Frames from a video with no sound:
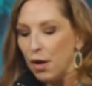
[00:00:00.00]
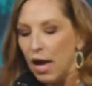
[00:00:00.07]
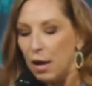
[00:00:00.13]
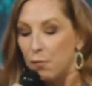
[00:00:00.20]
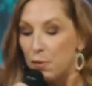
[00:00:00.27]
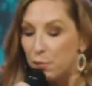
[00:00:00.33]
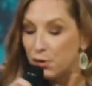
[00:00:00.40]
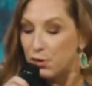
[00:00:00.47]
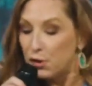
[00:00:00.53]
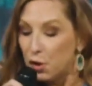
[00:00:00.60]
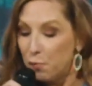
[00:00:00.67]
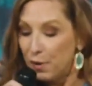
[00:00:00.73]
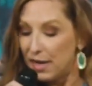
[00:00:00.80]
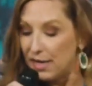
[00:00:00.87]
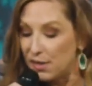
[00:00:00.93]
And we pursue
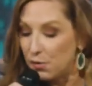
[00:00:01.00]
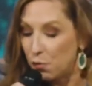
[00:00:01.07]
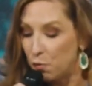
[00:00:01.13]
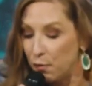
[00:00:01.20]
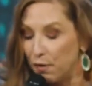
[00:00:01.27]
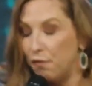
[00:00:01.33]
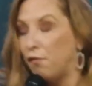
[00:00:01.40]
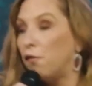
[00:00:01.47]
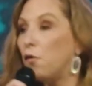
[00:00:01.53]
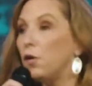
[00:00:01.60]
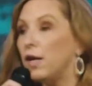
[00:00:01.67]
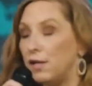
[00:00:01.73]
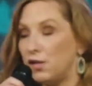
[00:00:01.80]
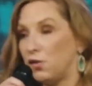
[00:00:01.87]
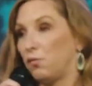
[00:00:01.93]
peace when we
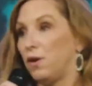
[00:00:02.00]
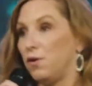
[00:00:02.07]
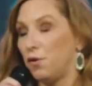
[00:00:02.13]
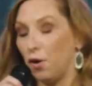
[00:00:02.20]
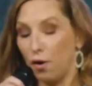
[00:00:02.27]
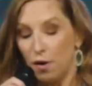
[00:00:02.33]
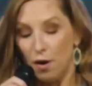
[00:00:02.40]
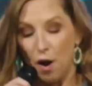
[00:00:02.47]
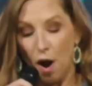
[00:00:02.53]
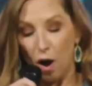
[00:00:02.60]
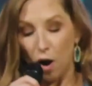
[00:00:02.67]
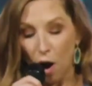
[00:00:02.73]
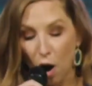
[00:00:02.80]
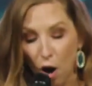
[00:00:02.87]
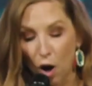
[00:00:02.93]
fully surrender our
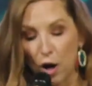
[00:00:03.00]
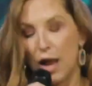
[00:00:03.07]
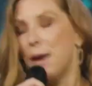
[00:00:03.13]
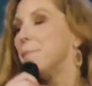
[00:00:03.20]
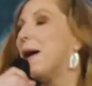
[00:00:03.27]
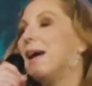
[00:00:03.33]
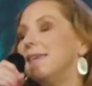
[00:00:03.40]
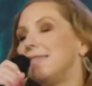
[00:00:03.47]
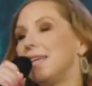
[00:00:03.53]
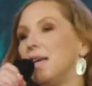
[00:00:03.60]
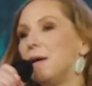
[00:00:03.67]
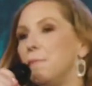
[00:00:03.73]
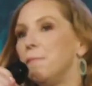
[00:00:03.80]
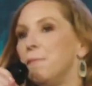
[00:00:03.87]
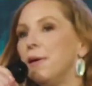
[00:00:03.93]
heart and mind to
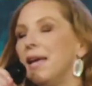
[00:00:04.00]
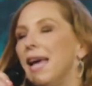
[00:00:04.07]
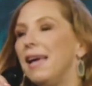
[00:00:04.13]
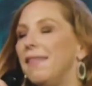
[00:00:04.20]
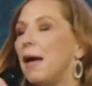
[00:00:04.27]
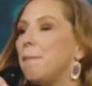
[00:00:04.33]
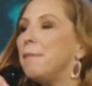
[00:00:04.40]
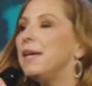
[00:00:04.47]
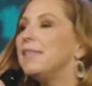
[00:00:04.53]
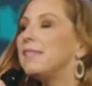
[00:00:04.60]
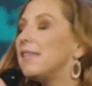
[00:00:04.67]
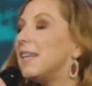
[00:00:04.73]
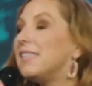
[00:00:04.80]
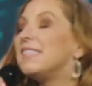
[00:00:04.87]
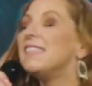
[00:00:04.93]
Him. And that means
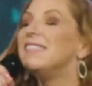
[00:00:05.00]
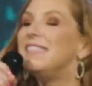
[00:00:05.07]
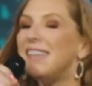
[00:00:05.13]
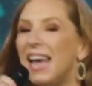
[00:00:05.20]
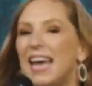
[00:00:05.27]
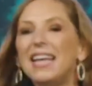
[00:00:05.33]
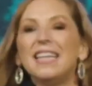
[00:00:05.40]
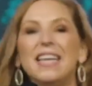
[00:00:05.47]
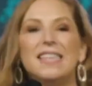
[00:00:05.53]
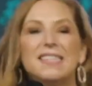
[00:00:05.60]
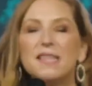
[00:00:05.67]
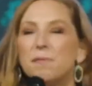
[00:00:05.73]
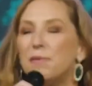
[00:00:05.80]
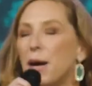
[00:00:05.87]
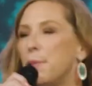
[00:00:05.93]
that it's a daily,
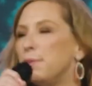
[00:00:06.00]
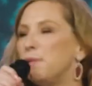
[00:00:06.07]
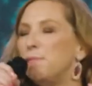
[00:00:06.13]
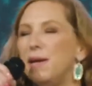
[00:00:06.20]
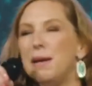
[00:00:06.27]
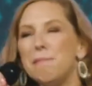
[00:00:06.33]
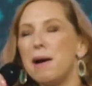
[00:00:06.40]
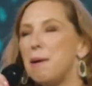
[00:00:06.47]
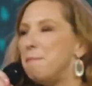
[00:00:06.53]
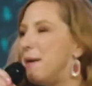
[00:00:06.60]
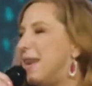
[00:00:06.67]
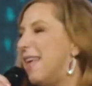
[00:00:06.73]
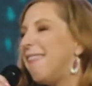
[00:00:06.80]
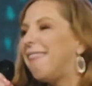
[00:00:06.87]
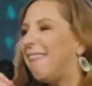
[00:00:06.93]
sometimes minute by
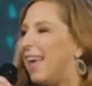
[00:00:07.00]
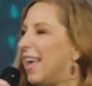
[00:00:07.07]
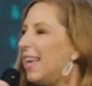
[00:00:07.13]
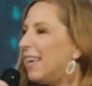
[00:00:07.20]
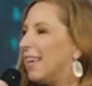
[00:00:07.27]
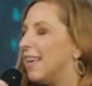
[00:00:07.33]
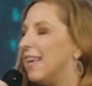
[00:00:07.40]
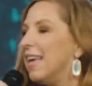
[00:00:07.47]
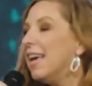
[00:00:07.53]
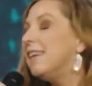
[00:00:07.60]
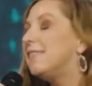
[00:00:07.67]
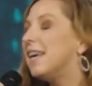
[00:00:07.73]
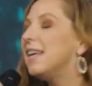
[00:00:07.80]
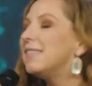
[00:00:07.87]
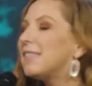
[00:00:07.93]
minute thing.
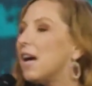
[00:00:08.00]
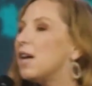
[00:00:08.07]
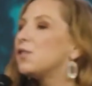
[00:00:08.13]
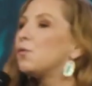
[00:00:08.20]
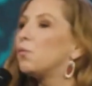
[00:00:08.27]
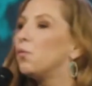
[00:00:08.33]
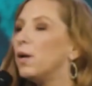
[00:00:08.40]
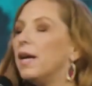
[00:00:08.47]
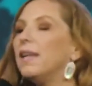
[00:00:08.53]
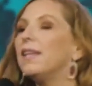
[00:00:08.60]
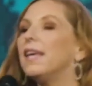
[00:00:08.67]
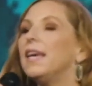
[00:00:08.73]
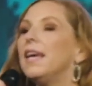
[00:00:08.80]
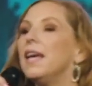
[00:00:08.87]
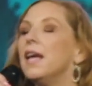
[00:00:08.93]
It takes us
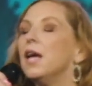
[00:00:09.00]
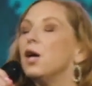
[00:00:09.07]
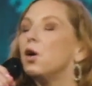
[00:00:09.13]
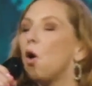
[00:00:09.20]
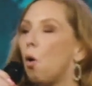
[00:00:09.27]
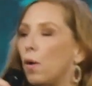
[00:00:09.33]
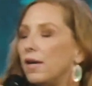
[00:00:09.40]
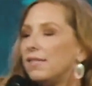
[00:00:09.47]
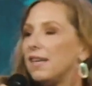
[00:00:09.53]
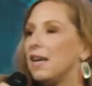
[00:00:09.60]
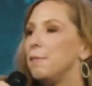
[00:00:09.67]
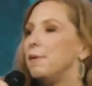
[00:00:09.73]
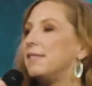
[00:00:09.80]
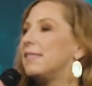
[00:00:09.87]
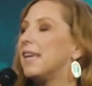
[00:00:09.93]
really going to
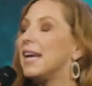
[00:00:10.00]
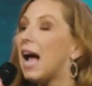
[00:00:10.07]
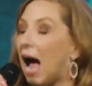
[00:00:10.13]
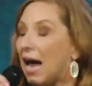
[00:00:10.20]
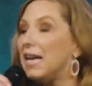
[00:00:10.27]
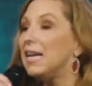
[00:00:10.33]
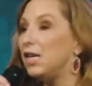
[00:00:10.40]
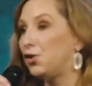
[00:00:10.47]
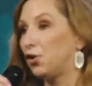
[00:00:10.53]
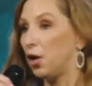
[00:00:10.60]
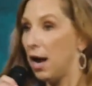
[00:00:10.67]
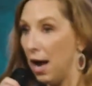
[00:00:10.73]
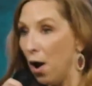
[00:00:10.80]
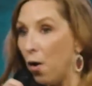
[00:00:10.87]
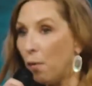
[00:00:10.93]
Him and saying, I need your
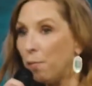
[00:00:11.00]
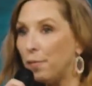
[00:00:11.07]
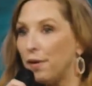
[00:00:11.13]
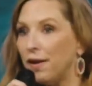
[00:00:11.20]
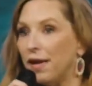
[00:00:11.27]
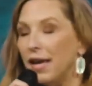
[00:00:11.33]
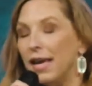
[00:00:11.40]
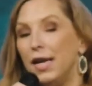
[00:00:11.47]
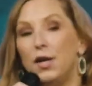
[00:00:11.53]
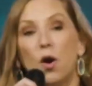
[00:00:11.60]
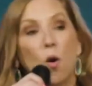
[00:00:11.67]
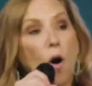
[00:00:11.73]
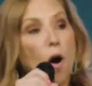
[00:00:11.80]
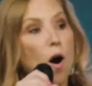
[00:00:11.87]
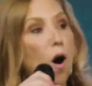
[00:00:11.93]
help. You
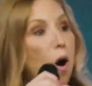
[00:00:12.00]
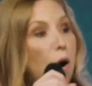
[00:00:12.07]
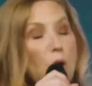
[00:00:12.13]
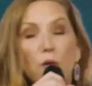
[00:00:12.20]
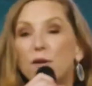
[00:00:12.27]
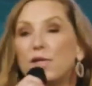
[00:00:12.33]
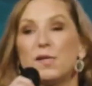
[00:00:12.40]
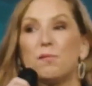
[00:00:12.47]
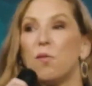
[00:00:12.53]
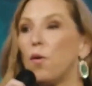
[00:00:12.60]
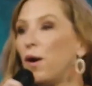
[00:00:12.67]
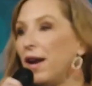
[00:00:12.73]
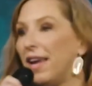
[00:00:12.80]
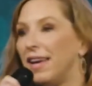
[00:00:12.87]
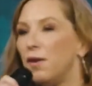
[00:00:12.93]
know, all this
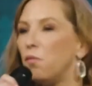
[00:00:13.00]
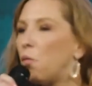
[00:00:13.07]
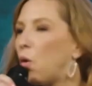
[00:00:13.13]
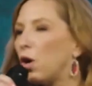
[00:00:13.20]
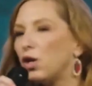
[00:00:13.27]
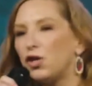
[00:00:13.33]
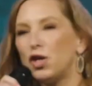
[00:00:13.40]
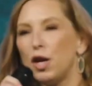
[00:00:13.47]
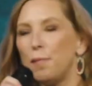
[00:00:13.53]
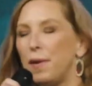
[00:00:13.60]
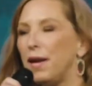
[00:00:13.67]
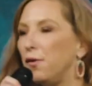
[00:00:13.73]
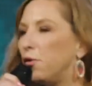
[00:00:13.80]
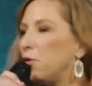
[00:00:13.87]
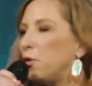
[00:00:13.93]
morning in worship
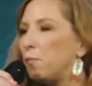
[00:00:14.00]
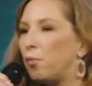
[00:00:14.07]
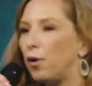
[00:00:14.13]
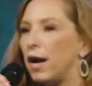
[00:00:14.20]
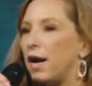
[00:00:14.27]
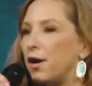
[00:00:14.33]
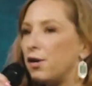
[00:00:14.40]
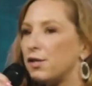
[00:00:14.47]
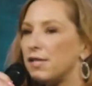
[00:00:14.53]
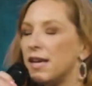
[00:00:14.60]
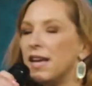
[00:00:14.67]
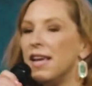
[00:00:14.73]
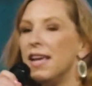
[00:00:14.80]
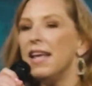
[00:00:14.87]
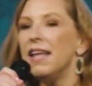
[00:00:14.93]
and through the prayers,
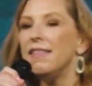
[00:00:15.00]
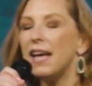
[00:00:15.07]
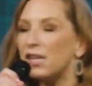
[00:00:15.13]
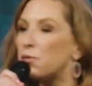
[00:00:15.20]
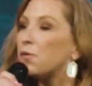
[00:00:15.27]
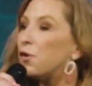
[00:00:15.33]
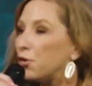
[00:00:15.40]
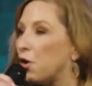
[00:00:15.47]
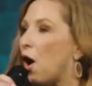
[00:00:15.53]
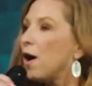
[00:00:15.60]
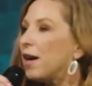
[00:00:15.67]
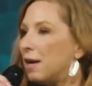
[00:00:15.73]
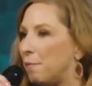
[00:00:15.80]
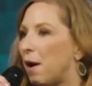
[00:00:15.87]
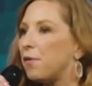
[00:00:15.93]
that's what they're
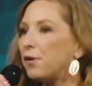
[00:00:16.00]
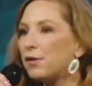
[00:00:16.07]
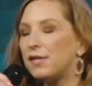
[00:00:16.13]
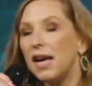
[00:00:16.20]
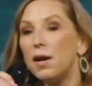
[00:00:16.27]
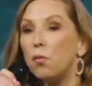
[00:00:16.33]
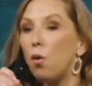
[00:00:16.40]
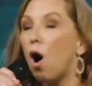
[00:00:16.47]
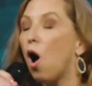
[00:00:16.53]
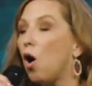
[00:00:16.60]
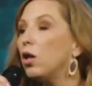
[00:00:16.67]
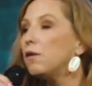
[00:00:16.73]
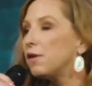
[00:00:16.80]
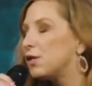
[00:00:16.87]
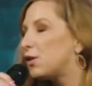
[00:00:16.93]
talking about. They're saying
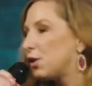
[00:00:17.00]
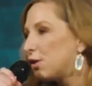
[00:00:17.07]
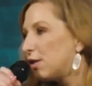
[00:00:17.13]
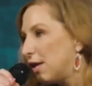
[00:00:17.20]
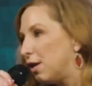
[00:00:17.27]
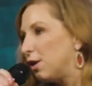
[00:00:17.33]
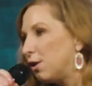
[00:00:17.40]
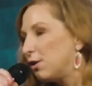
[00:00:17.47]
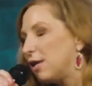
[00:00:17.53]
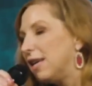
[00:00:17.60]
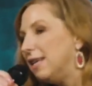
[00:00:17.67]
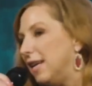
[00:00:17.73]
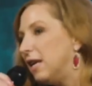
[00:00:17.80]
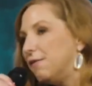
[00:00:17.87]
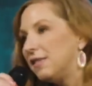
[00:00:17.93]
all of us are sinners
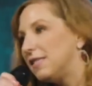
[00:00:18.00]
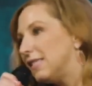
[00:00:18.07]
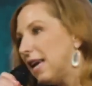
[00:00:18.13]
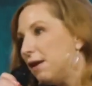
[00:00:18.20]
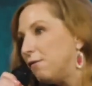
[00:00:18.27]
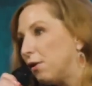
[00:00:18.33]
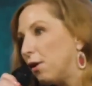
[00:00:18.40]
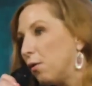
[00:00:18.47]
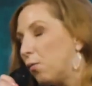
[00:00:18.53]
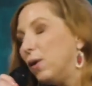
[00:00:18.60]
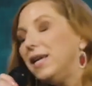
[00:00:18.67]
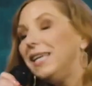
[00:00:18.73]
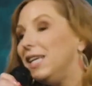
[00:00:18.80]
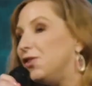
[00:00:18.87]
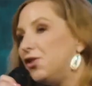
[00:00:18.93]
in need of a Savior.
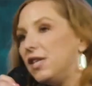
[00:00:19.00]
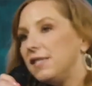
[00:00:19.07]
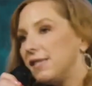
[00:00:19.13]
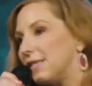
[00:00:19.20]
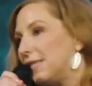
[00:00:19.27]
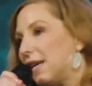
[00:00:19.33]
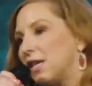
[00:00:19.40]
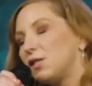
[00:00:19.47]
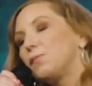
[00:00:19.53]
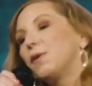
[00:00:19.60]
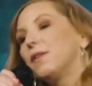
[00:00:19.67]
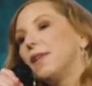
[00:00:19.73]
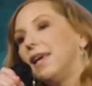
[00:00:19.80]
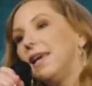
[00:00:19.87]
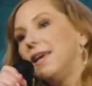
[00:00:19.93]
We need Jesus
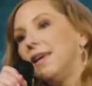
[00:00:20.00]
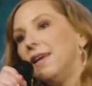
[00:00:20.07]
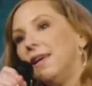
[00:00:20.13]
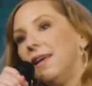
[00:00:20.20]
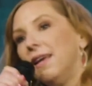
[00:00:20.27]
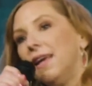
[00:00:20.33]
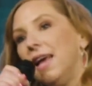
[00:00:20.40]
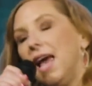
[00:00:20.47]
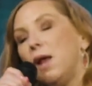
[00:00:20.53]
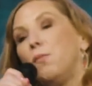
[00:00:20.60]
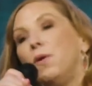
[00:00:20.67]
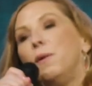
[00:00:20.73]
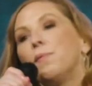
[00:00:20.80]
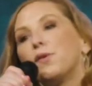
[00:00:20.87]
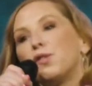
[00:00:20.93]
desperately. And
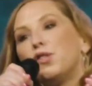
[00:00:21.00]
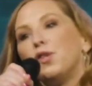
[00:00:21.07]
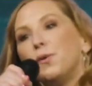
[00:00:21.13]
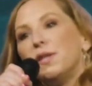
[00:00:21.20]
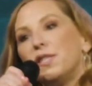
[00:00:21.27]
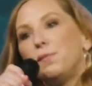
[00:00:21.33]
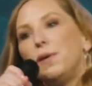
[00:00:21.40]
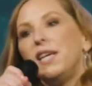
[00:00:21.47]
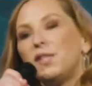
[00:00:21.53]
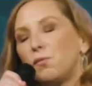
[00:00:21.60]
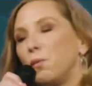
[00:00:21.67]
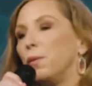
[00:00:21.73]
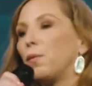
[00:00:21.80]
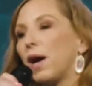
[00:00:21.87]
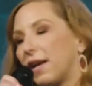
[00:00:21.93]
we pursue His peace
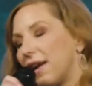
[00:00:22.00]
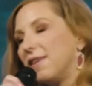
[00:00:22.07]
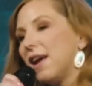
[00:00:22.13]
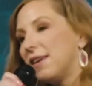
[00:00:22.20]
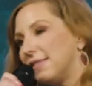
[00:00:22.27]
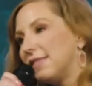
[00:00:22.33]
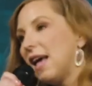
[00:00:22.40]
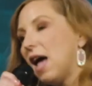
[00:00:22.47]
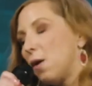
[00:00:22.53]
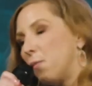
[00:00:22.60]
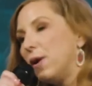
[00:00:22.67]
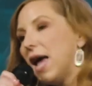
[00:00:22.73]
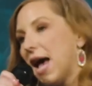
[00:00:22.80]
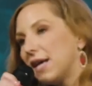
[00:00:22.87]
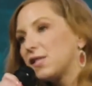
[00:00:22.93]
when we recognize that and
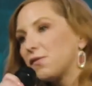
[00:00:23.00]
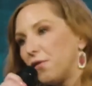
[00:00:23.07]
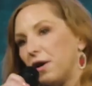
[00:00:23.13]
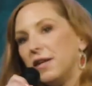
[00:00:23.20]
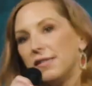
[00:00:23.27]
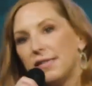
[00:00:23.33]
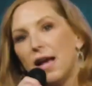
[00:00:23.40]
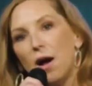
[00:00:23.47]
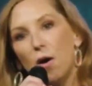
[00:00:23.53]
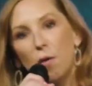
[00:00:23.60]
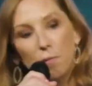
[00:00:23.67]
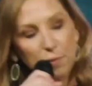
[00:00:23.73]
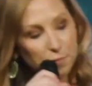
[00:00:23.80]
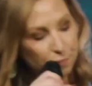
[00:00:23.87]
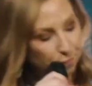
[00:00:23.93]
we ask for His help.